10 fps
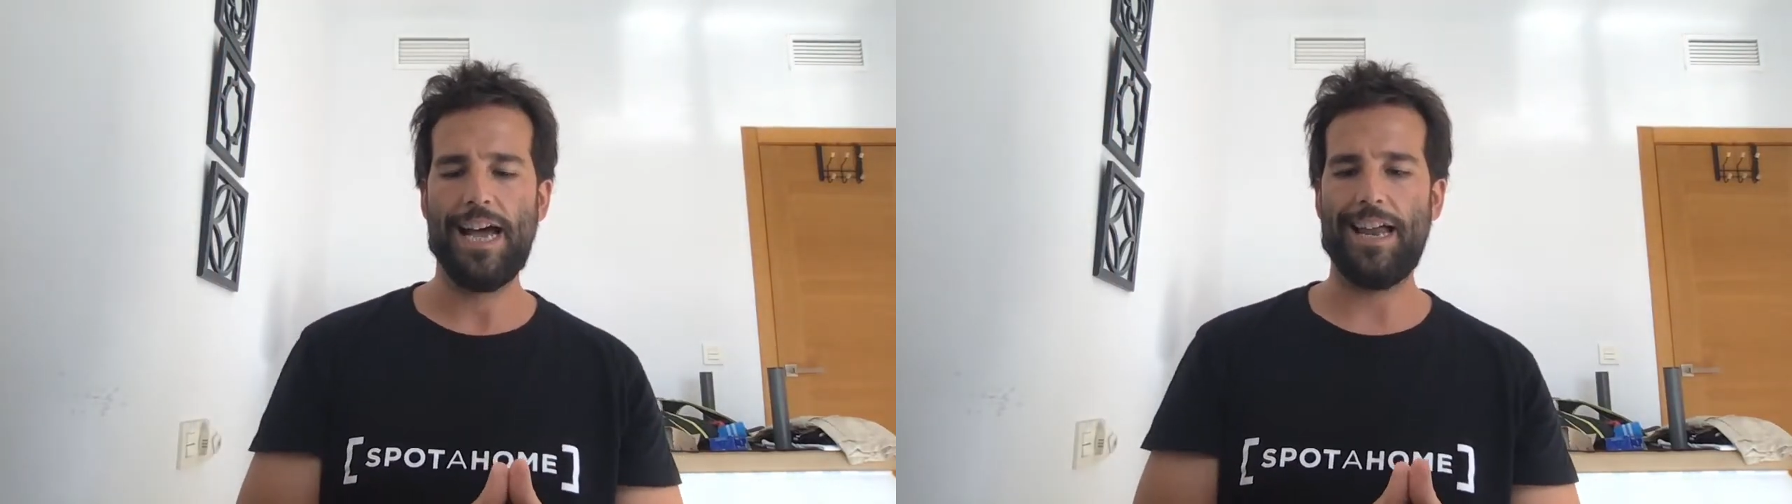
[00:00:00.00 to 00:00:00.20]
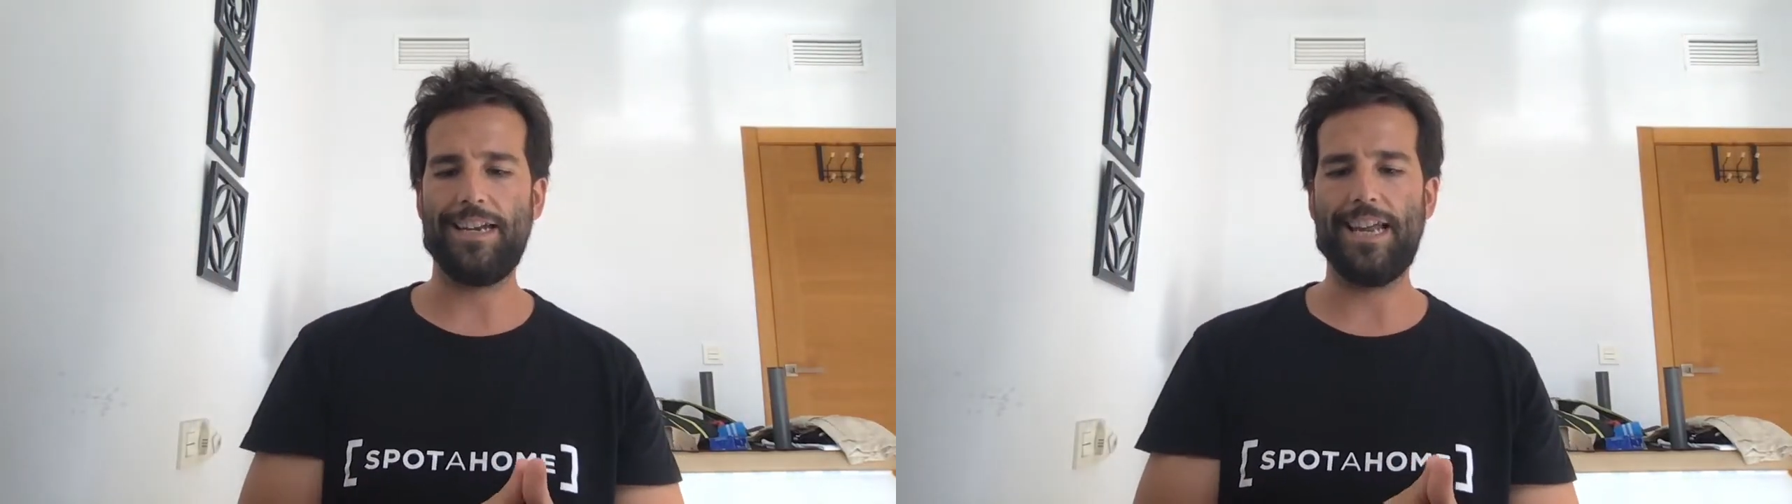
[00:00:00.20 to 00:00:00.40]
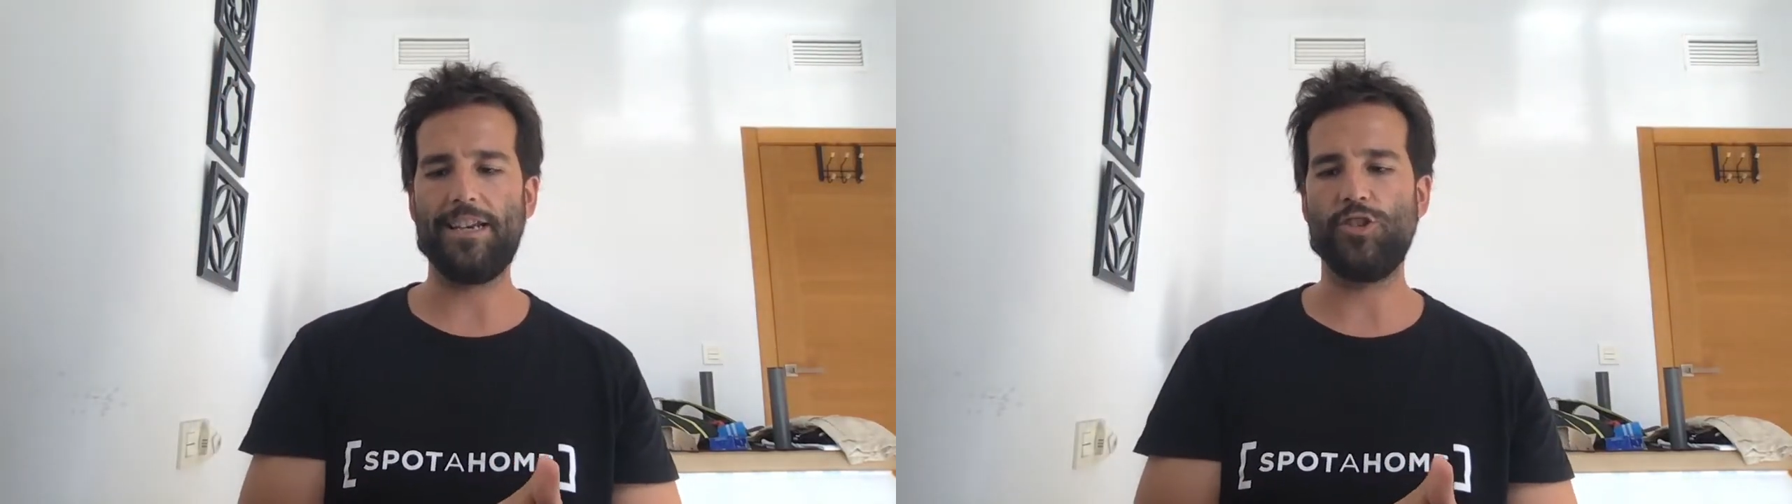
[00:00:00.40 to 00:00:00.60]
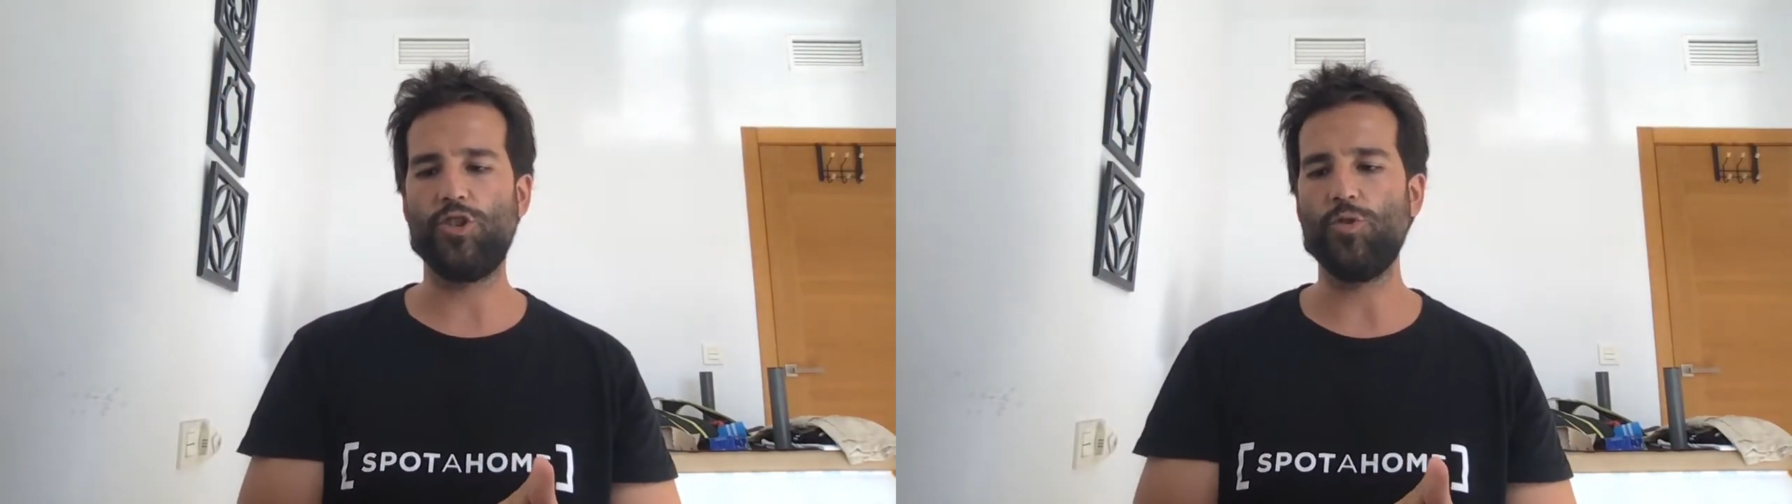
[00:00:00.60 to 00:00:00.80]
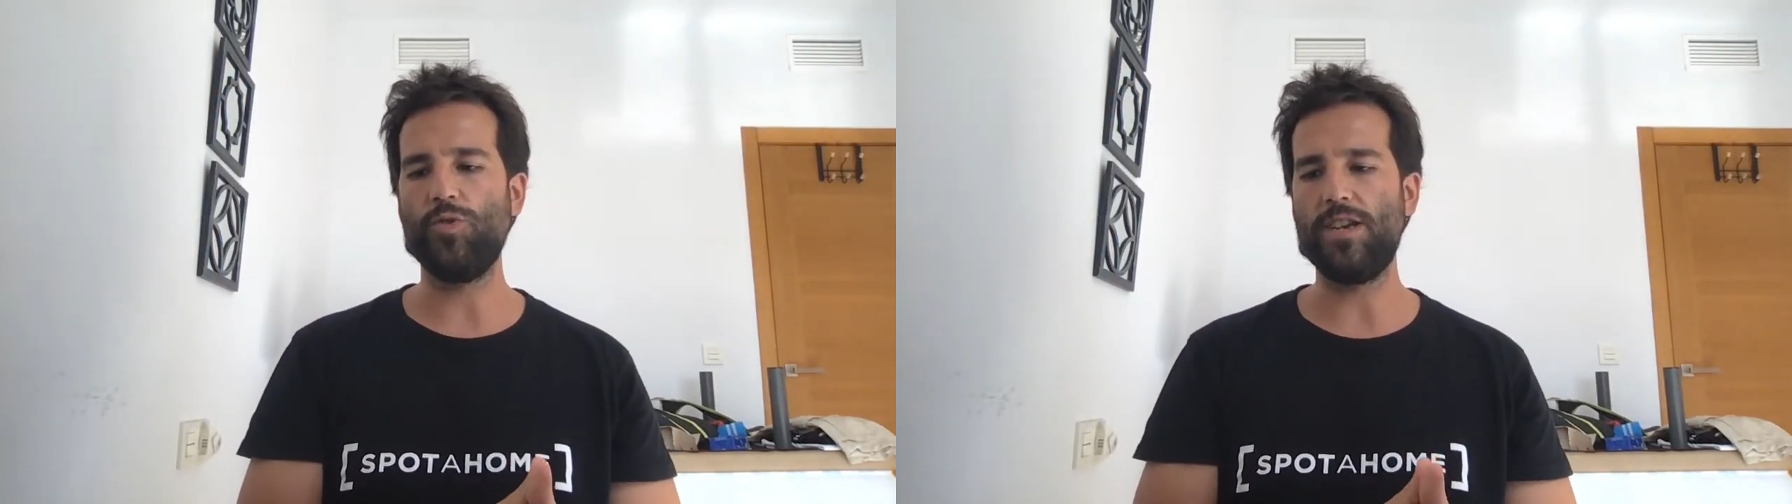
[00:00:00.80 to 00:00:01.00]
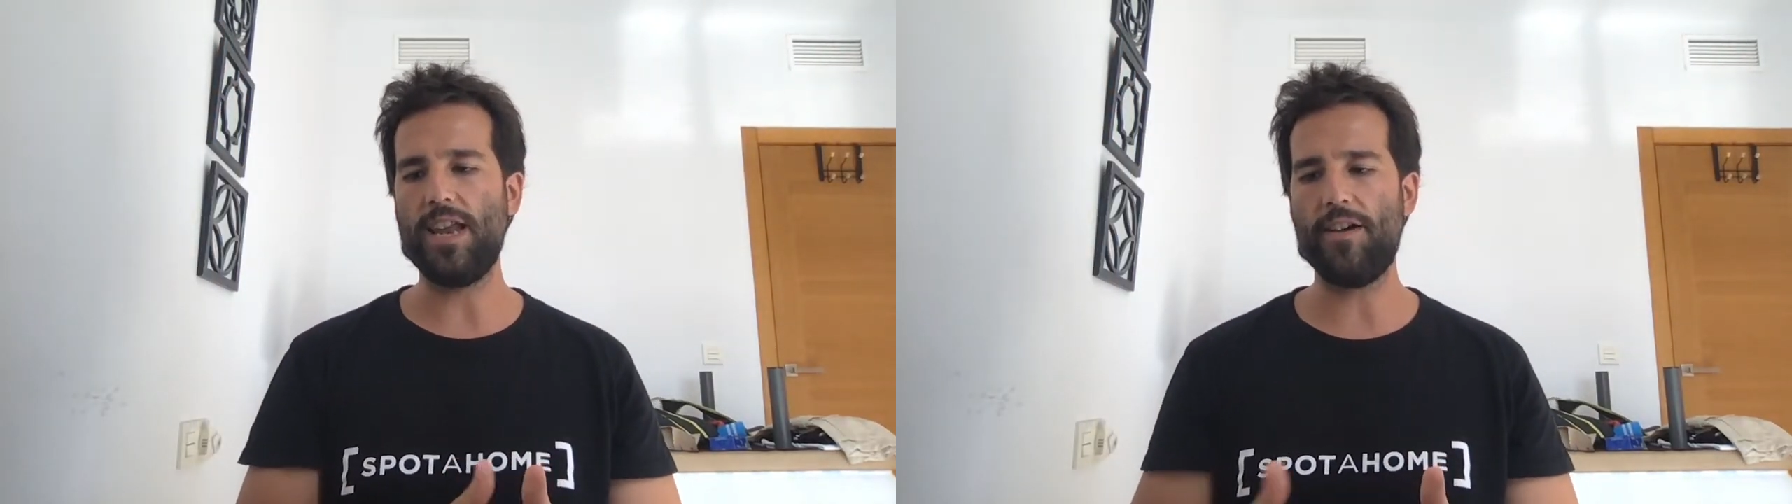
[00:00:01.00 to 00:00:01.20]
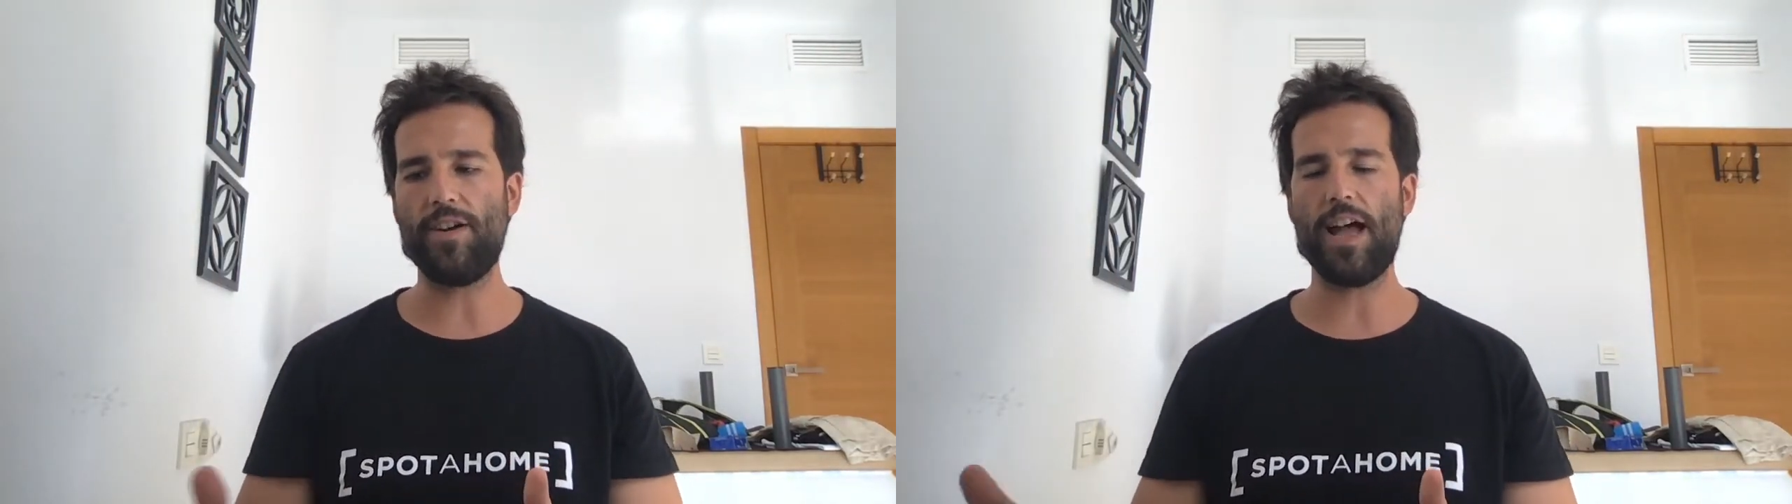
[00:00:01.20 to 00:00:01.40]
and then you never